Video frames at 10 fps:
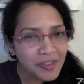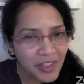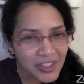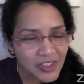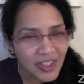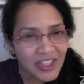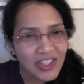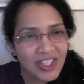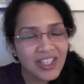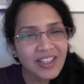the
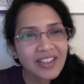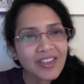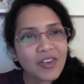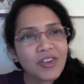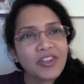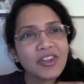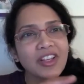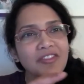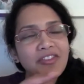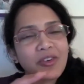frustration, or you
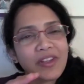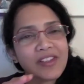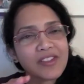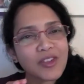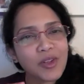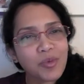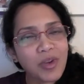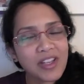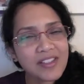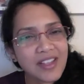can focus on
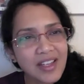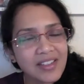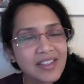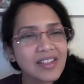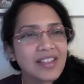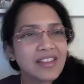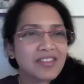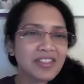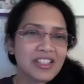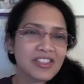what is underneath the
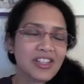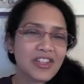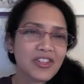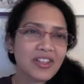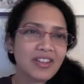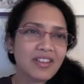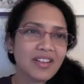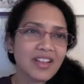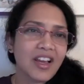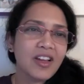frustration.
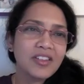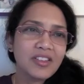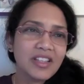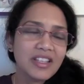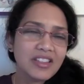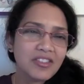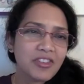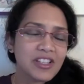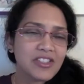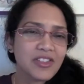Underneath the
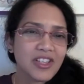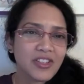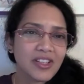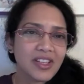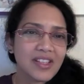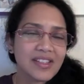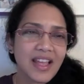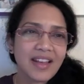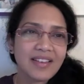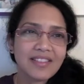frustration is
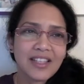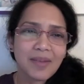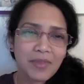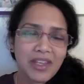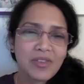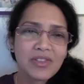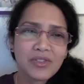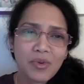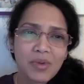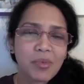that something is
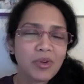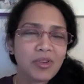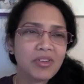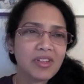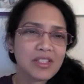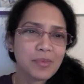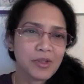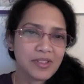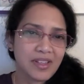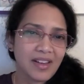so important to this
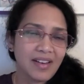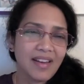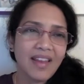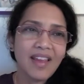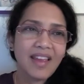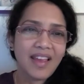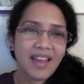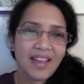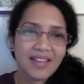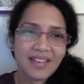person,
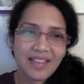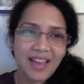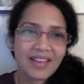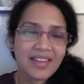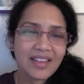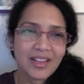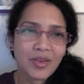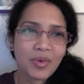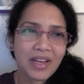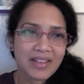and that didn't
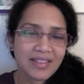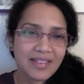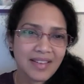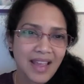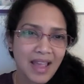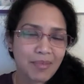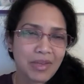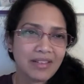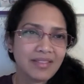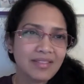quite happen.